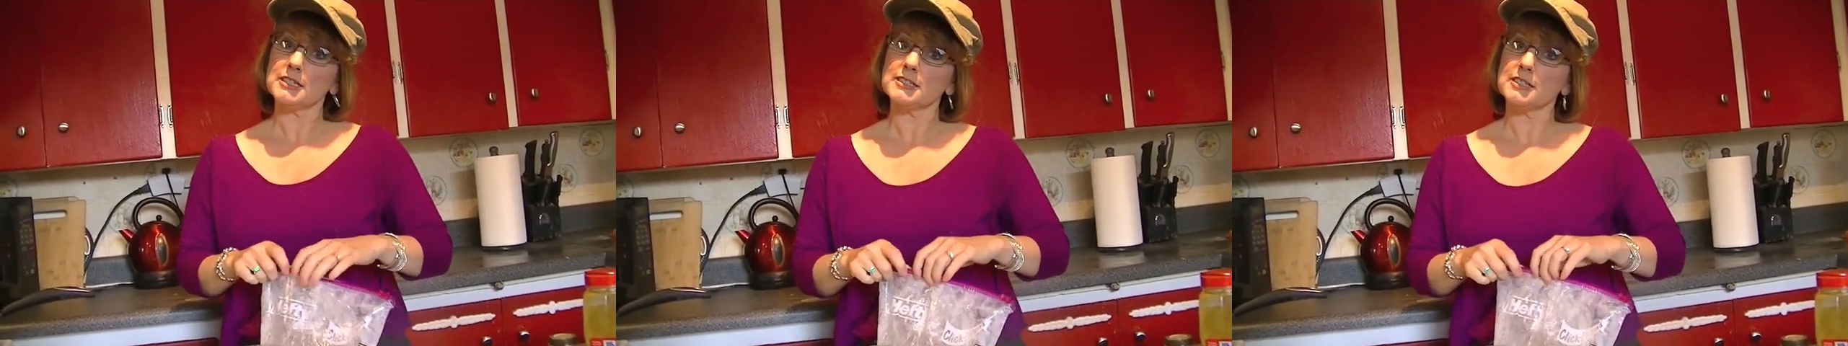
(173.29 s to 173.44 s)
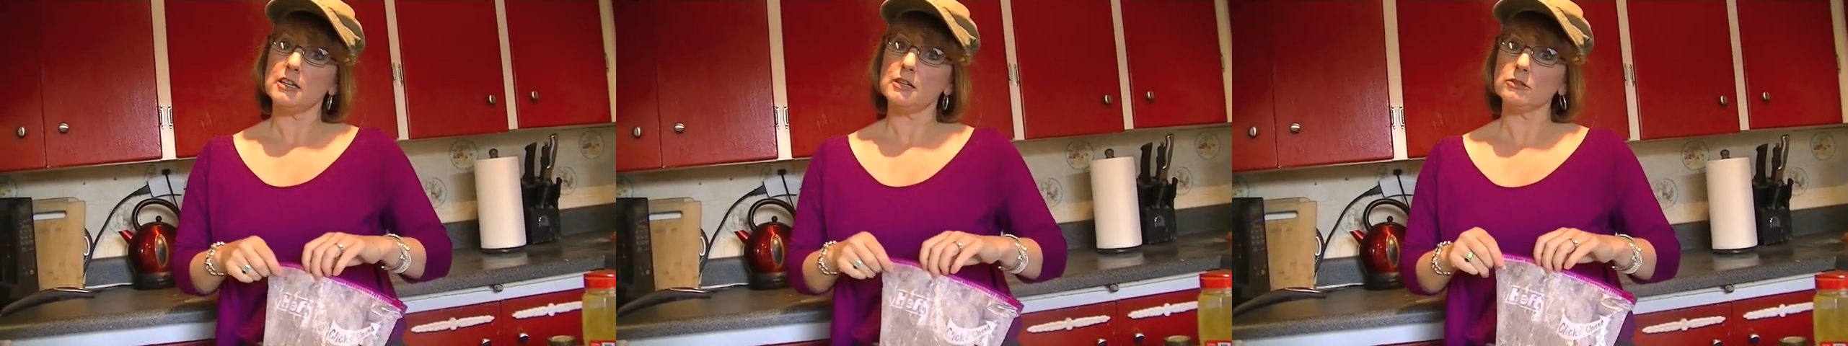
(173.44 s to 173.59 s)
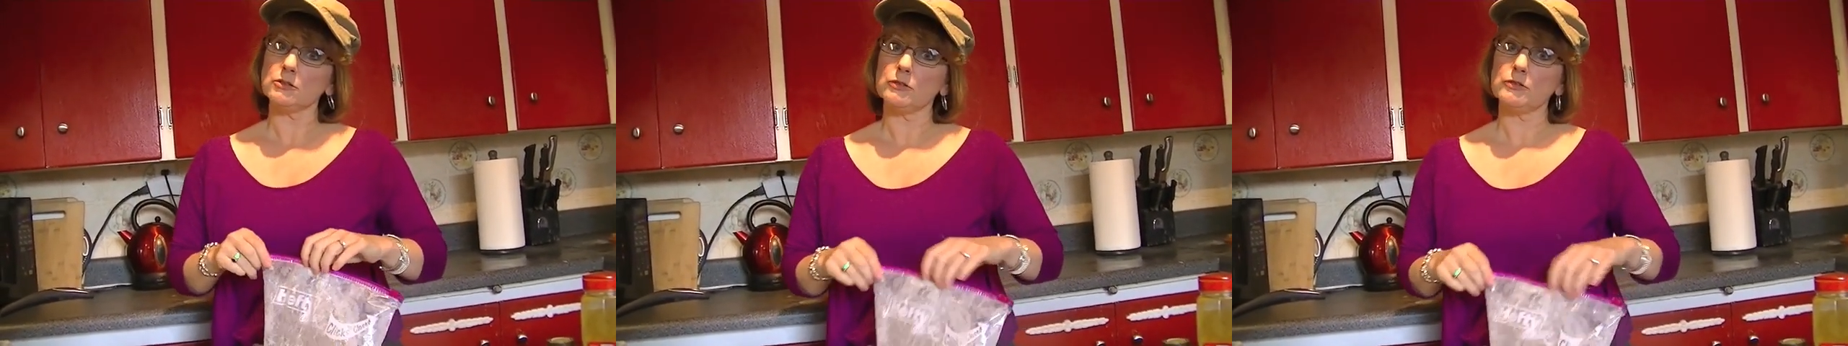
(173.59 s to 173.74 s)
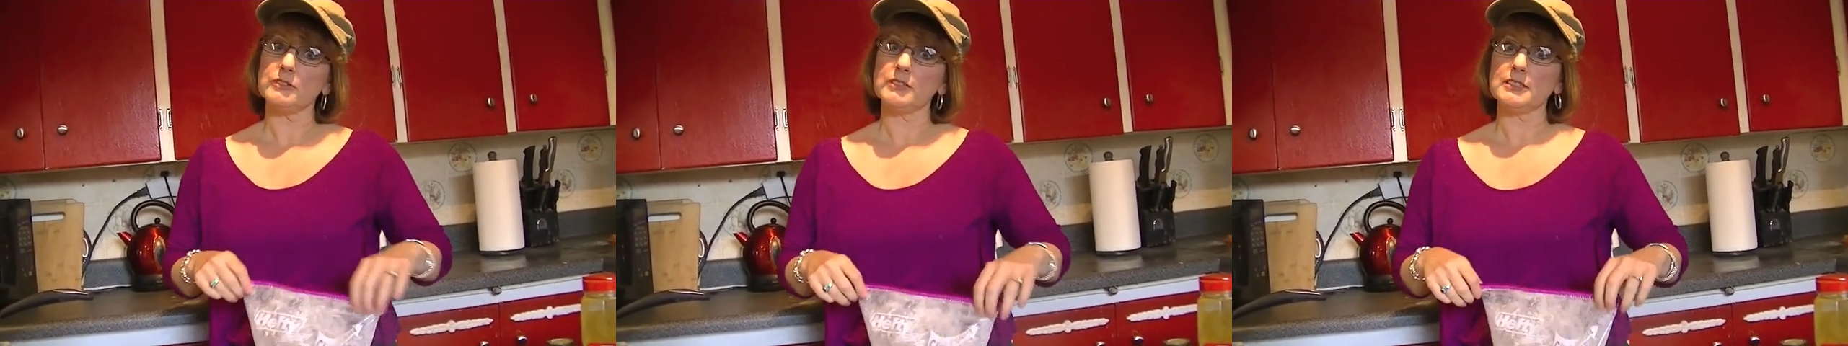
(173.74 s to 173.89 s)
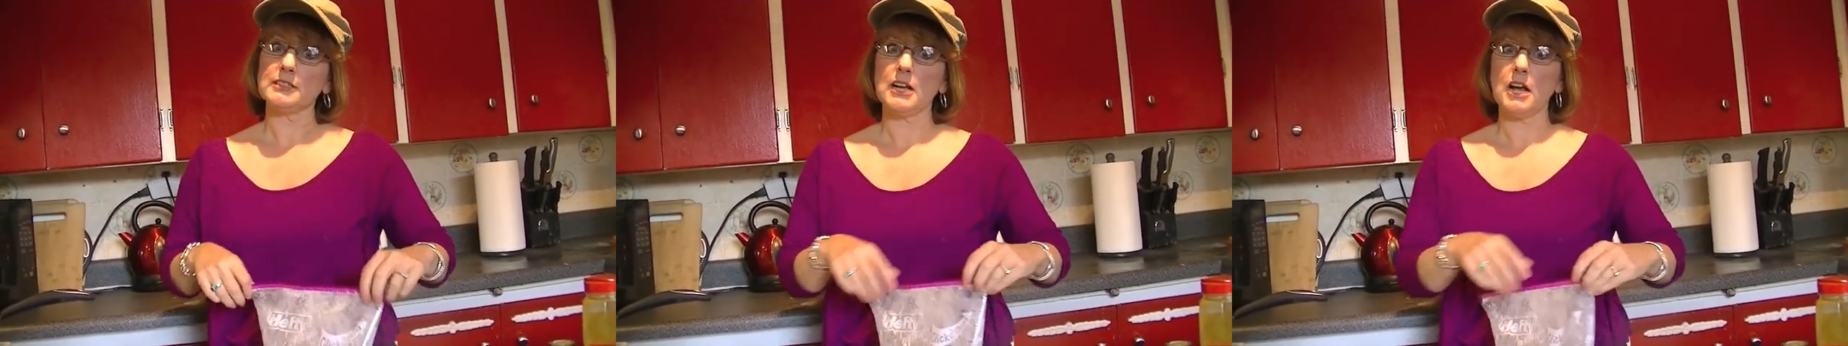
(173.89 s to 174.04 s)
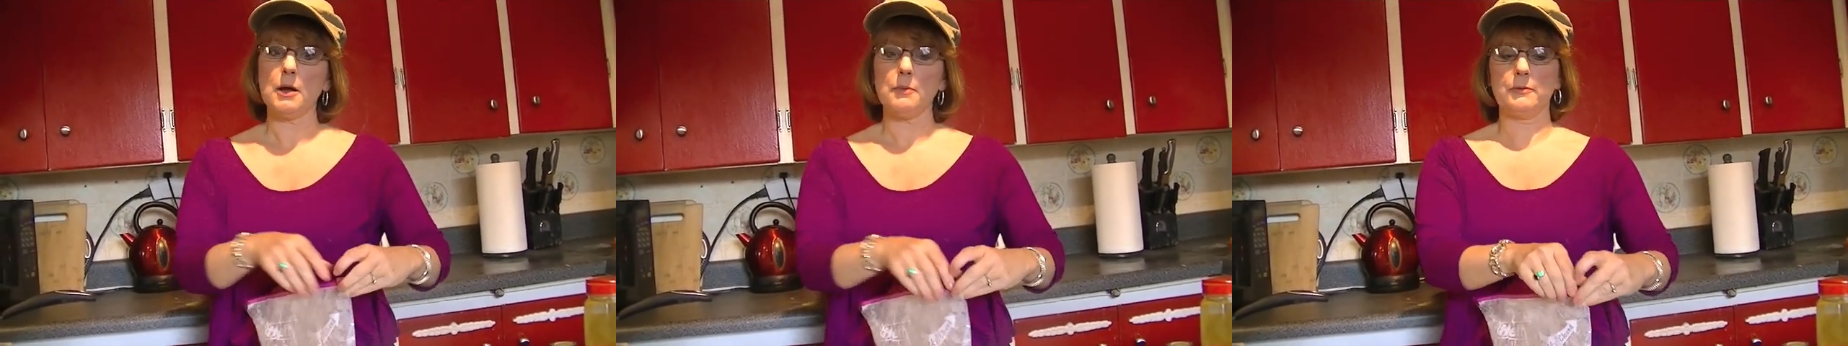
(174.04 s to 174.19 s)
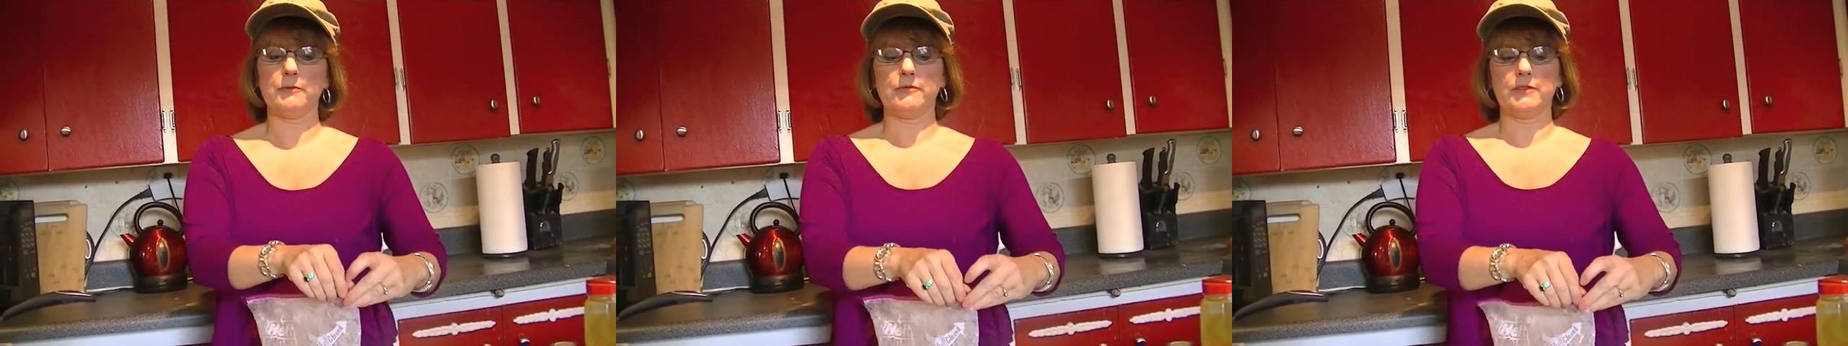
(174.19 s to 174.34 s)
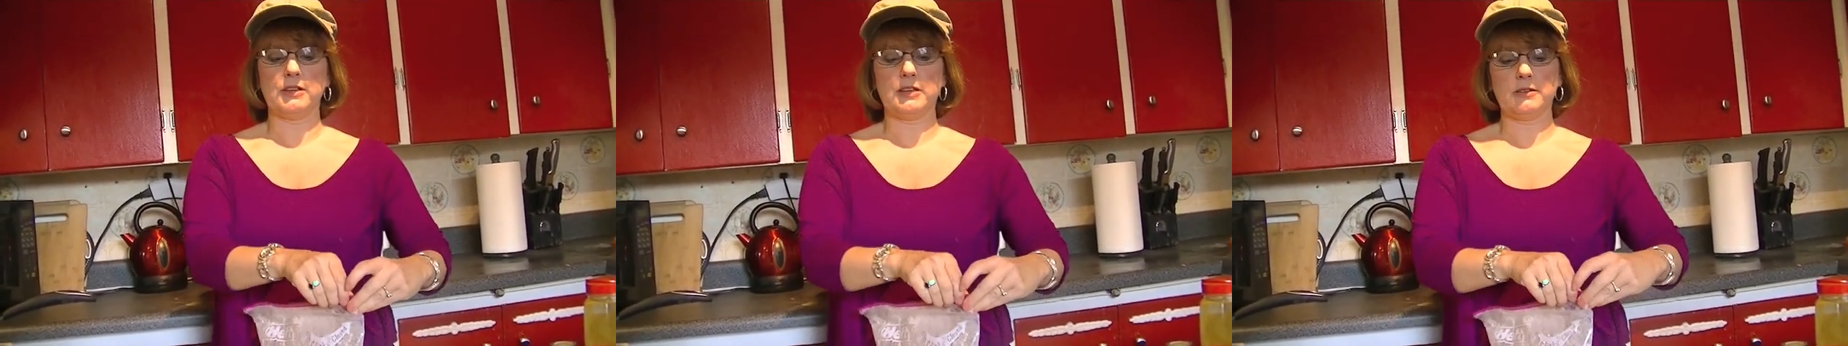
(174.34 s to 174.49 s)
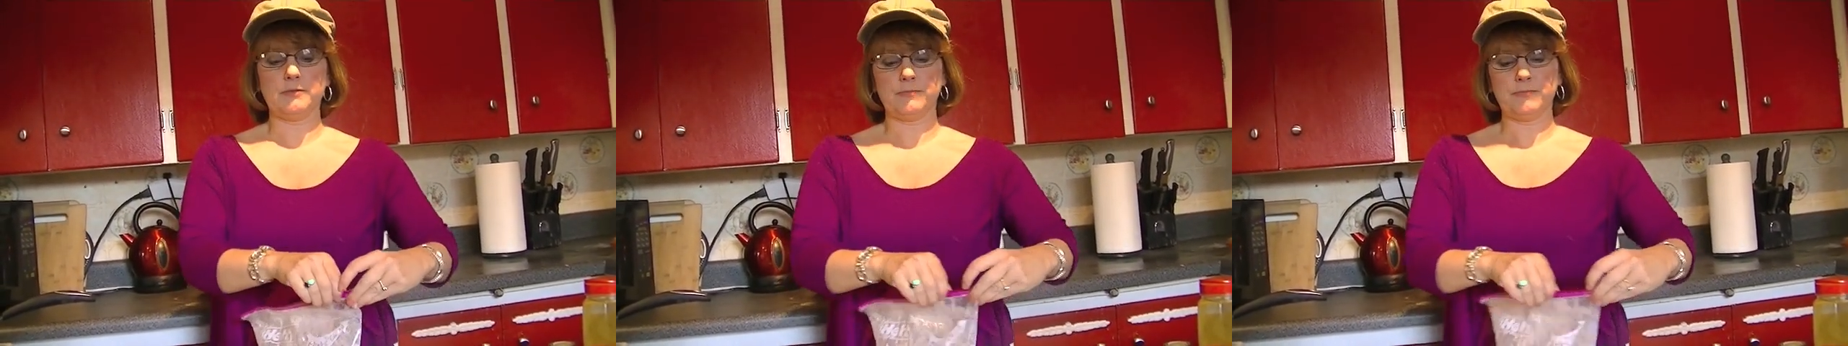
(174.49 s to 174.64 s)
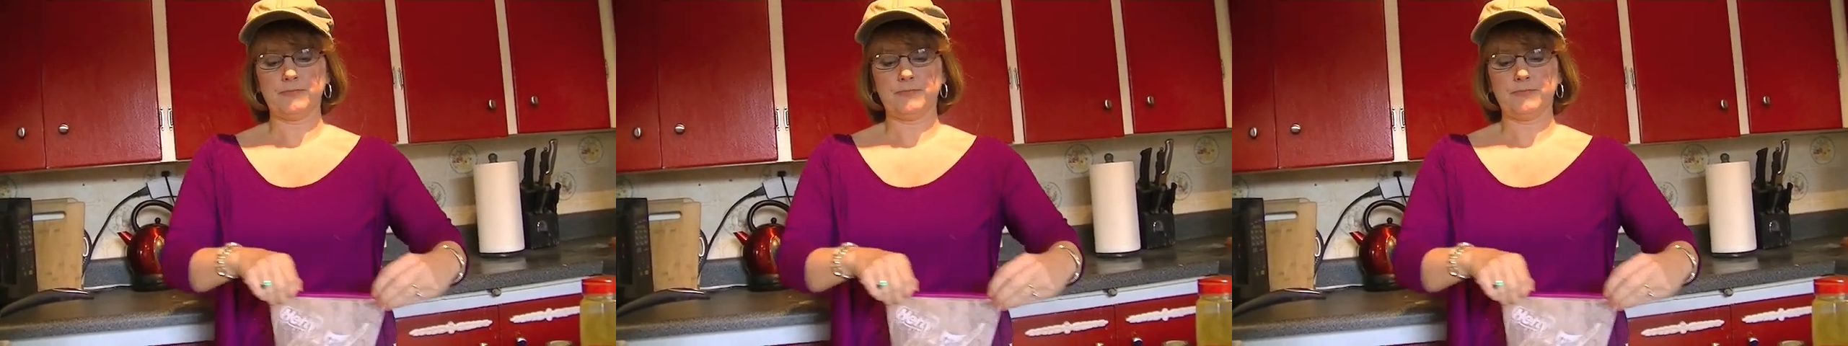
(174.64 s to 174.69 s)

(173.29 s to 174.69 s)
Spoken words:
salt over the top of it,